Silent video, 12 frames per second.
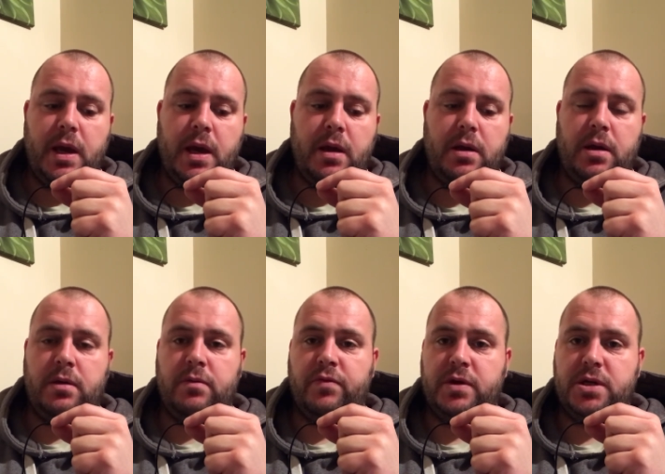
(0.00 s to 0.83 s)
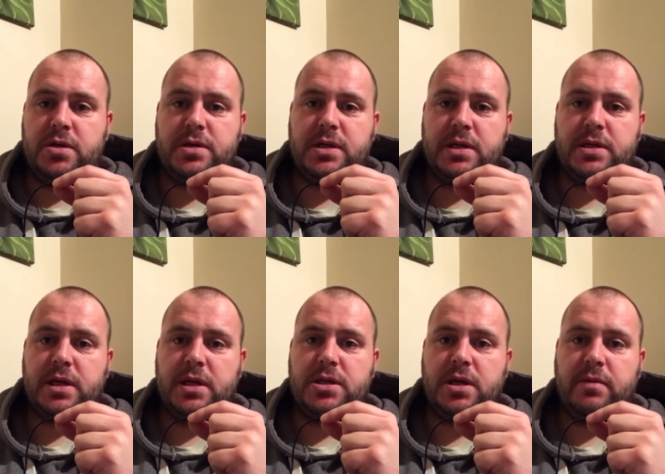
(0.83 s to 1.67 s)
And reduced
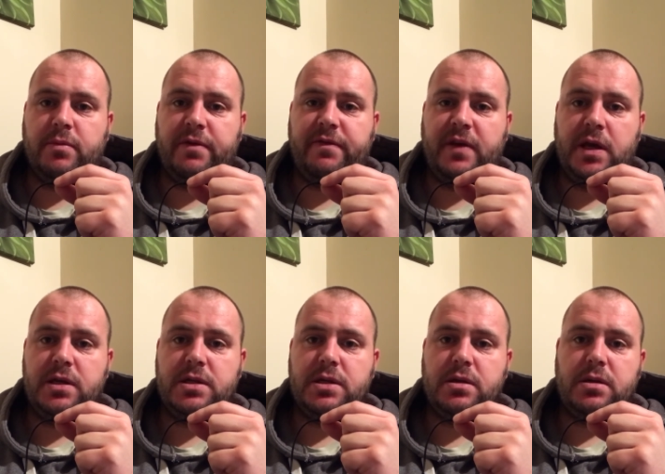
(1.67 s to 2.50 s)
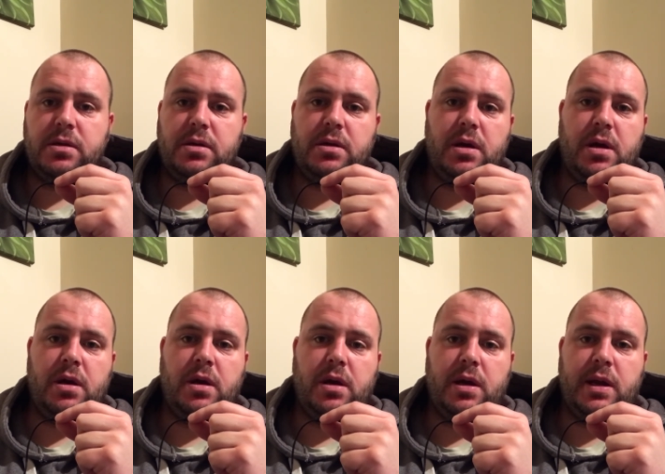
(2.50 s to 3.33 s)
sensation in my feet
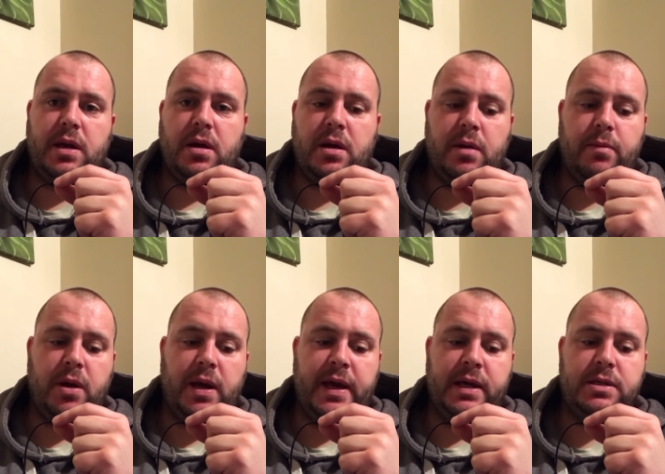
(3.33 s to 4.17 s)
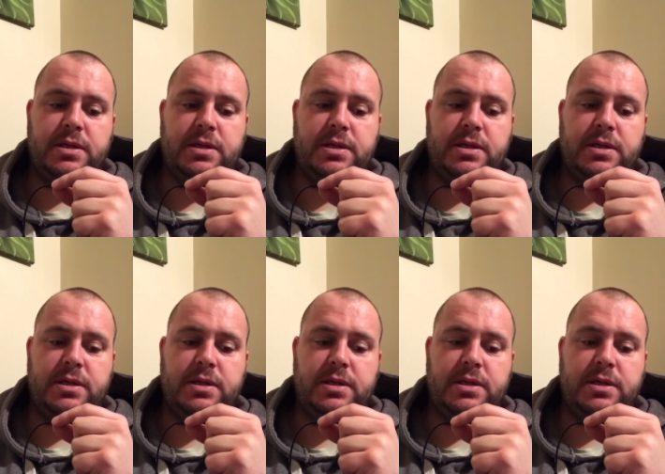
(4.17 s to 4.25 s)
and up my legs.